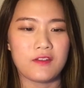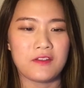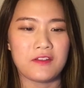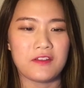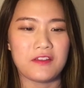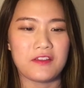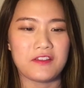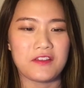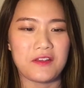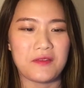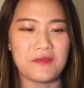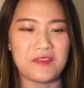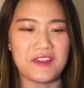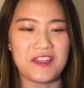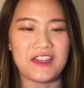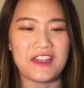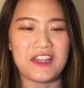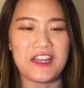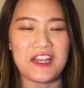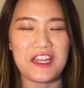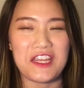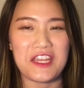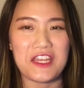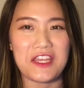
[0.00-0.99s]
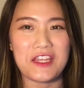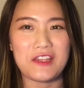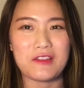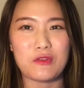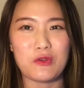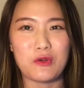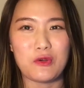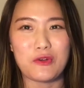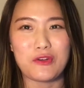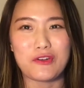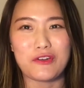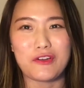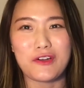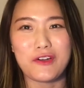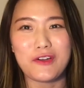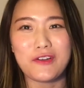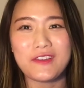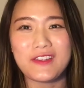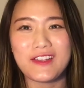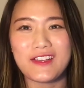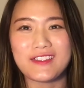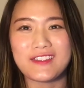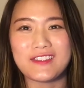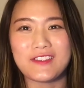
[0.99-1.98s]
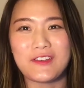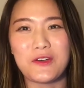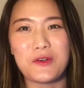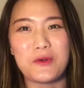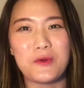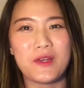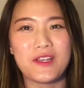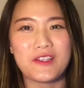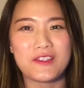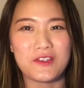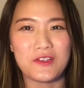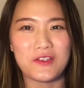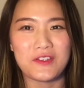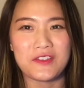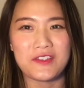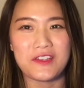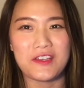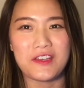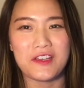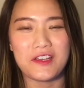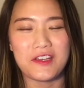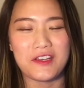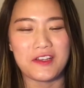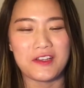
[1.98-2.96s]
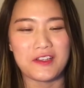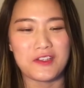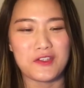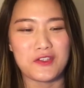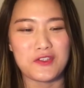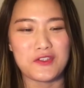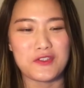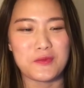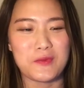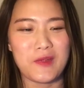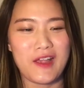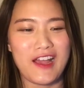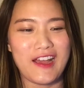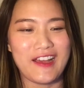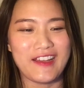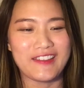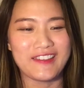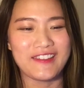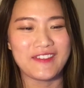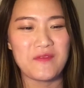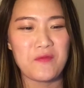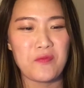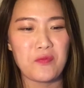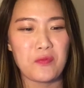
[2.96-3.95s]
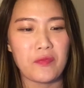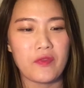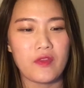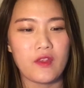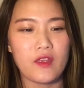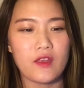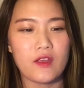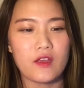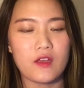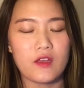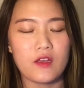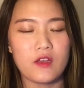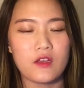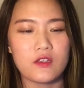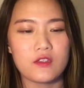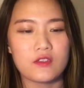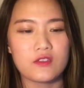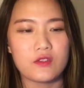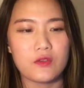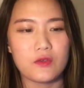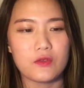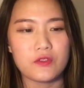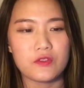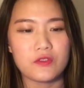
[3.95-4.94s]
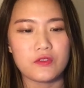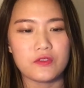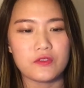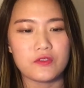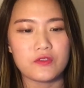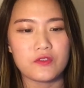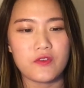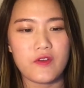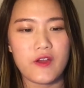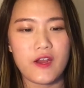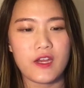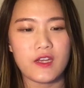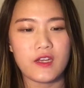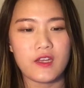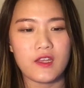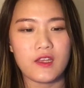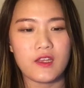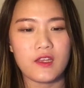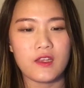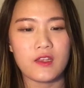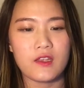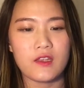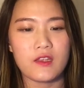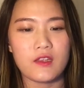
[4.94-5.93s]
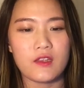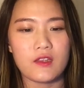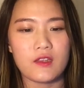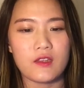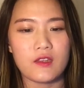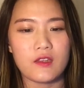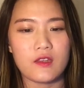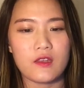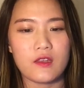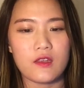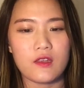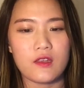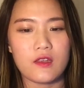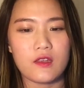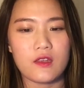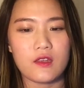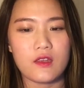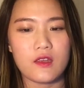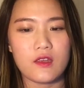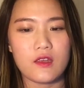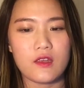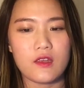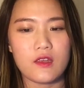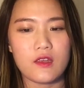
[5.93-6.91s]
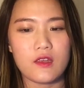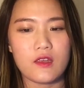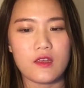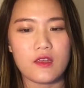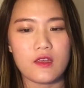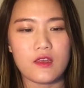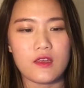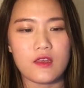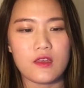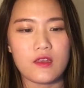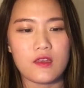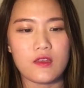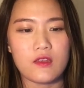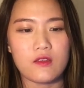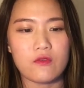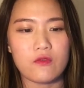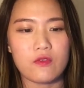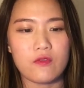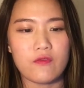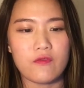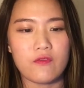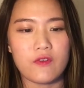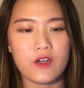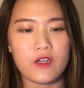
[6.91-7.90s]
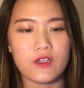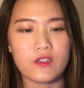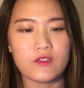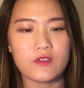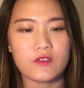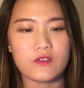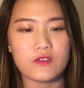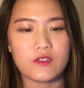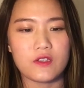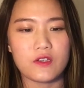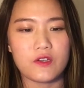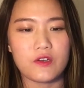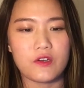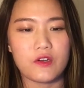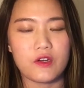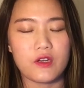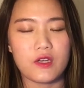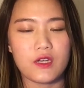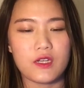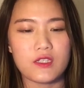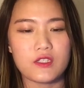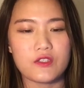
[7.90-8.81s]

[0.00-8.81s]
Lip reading: Something like eToro, that's always on the YouTube ad. Social trading, it refers to securities